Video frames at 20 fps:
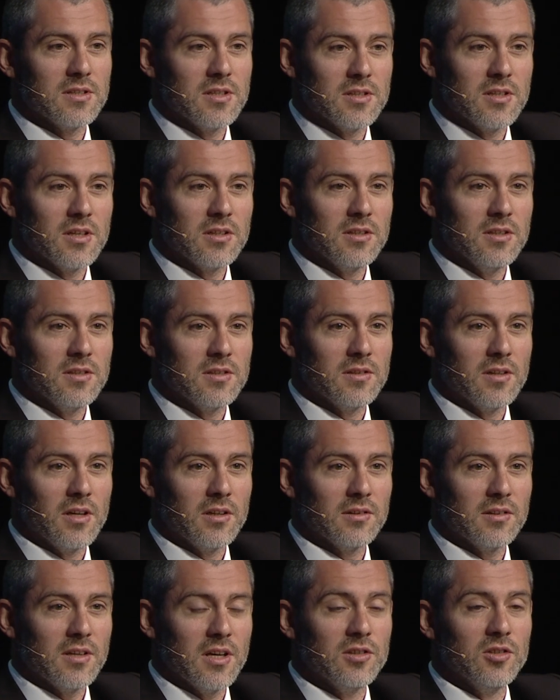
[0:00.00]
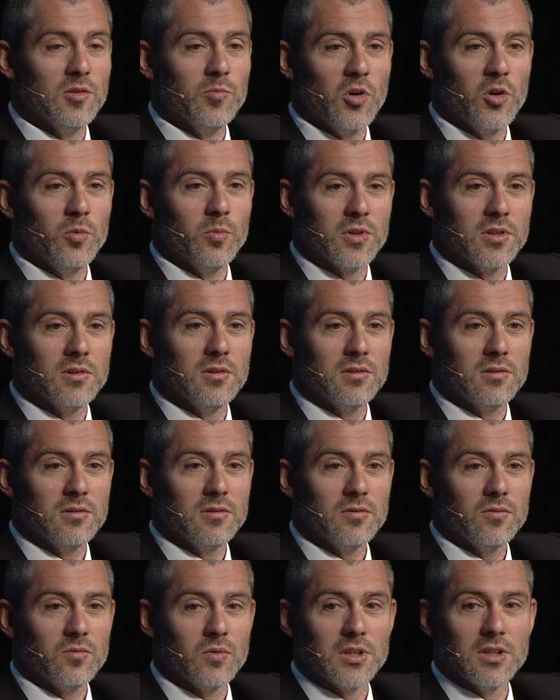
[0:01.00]
is that it's not at the moment,
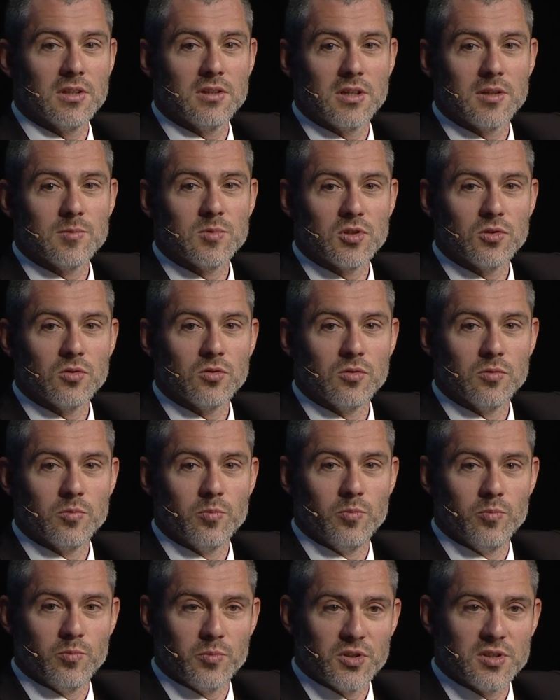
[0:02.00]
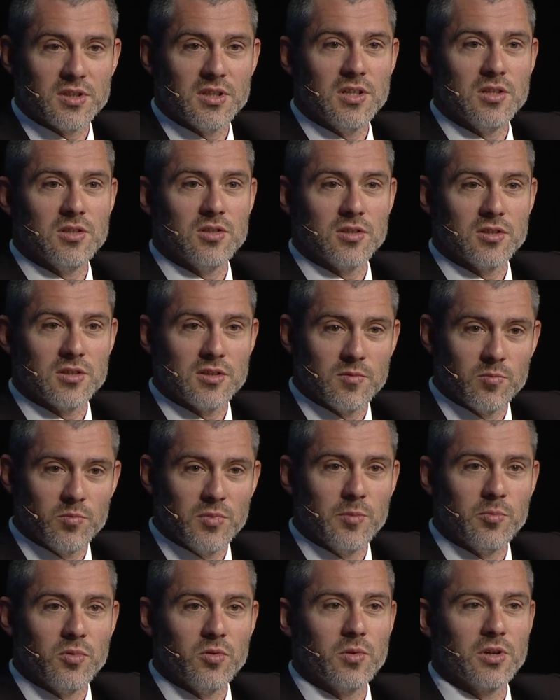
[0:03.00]
when it comes to procedures,
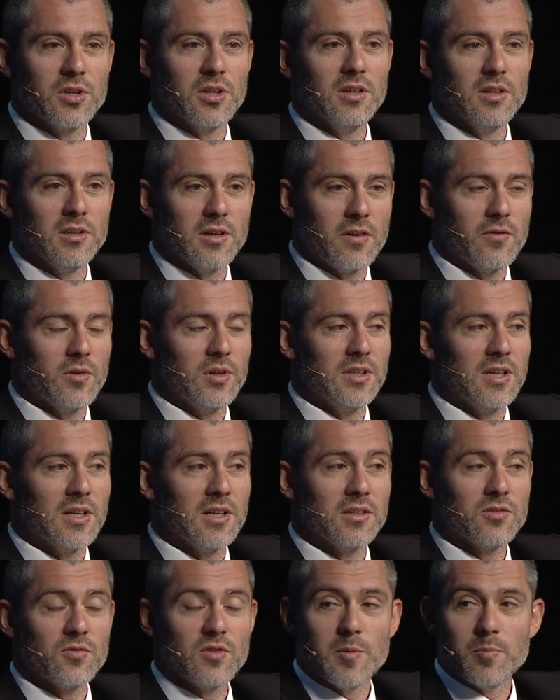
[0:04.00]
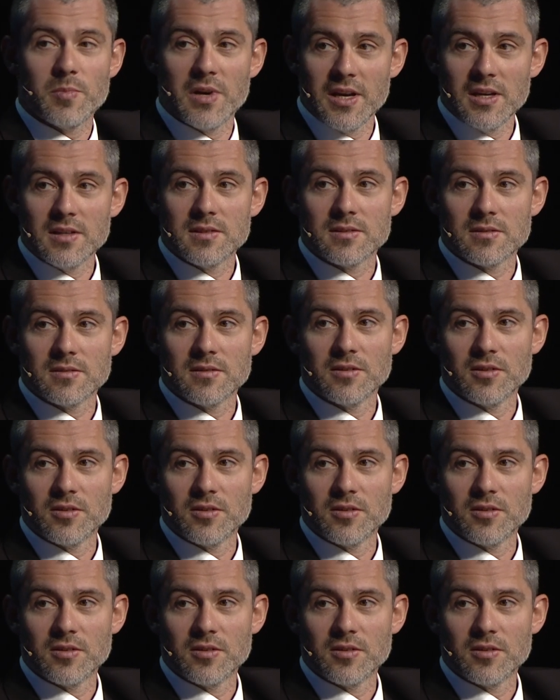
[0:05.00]
people working in our end cannot replace